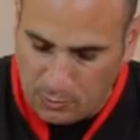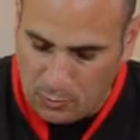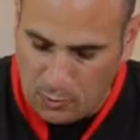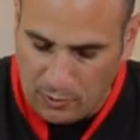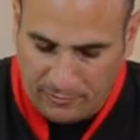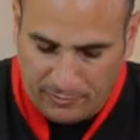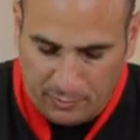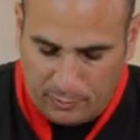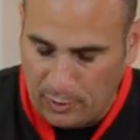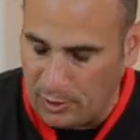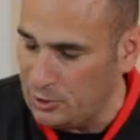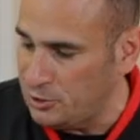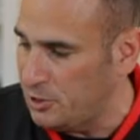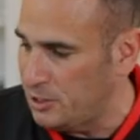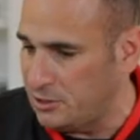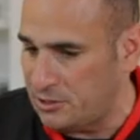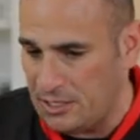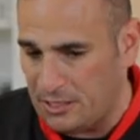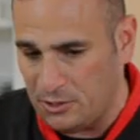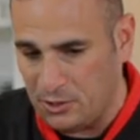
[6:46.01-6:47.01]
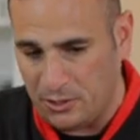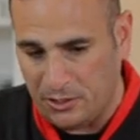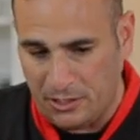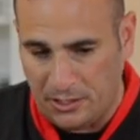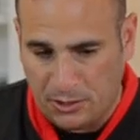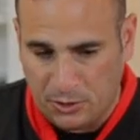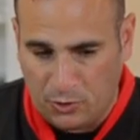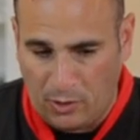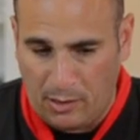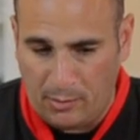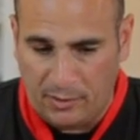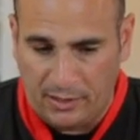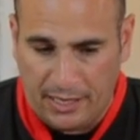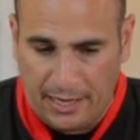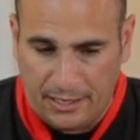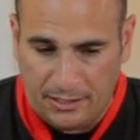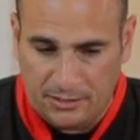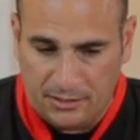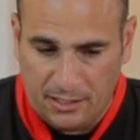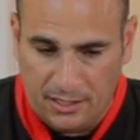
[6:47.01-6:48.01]
more of a brunch dish. As you can see, the scrambled
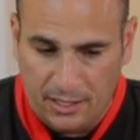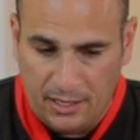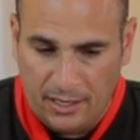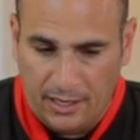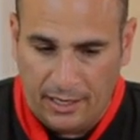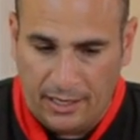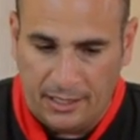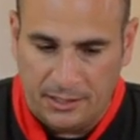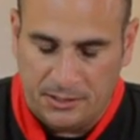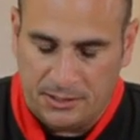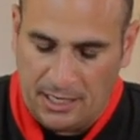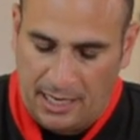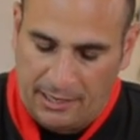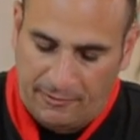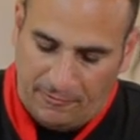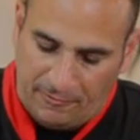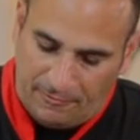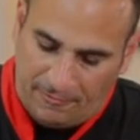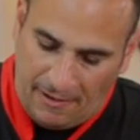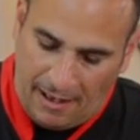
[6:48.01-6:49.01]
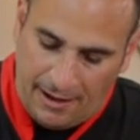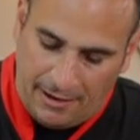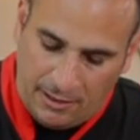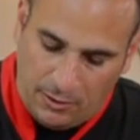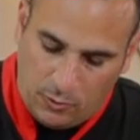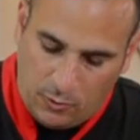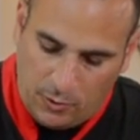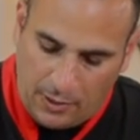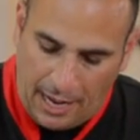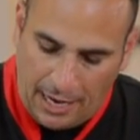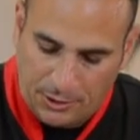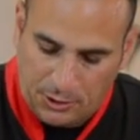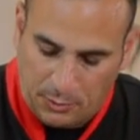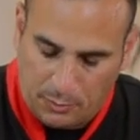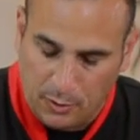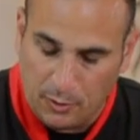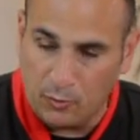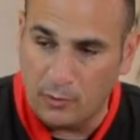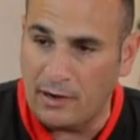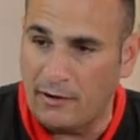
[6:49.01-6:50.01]
eggs. Inside of a fatty, you could actually
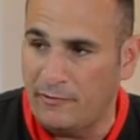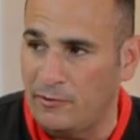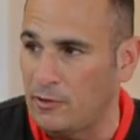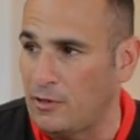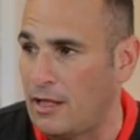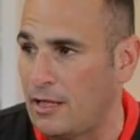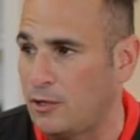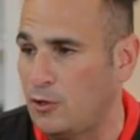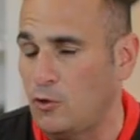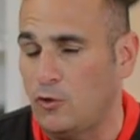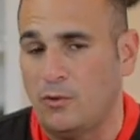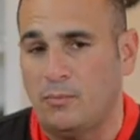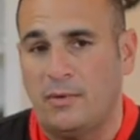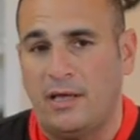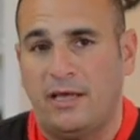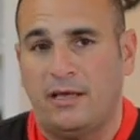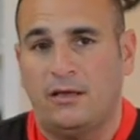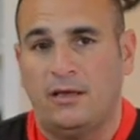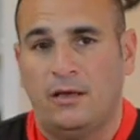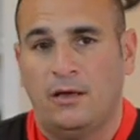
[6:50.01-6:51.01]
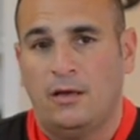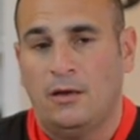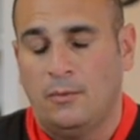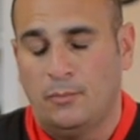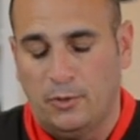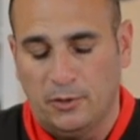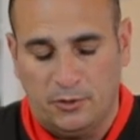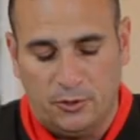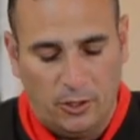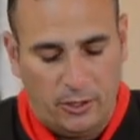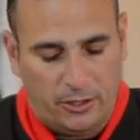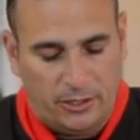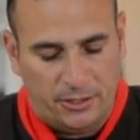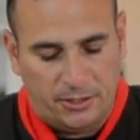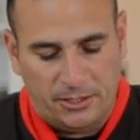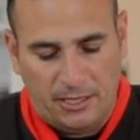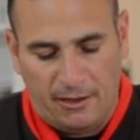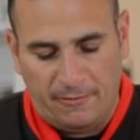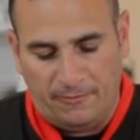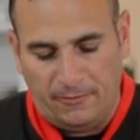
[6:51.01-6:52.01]
put whatever you like. You could put turkey
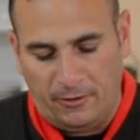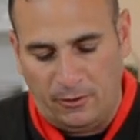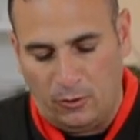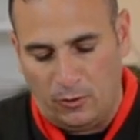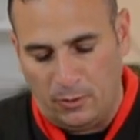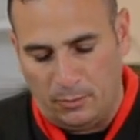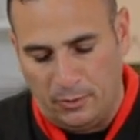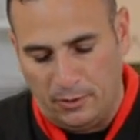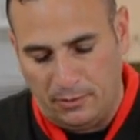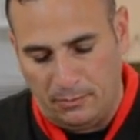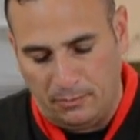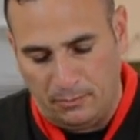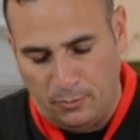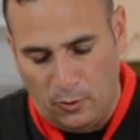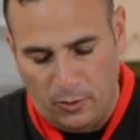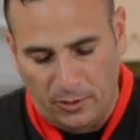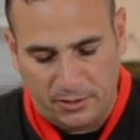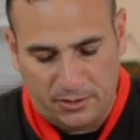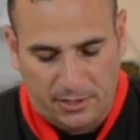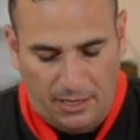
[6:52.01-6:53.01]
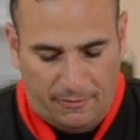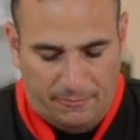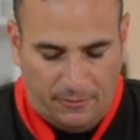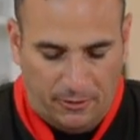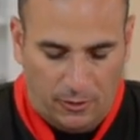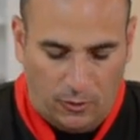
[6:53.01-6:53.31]
stuffing, you could put pork stuffing,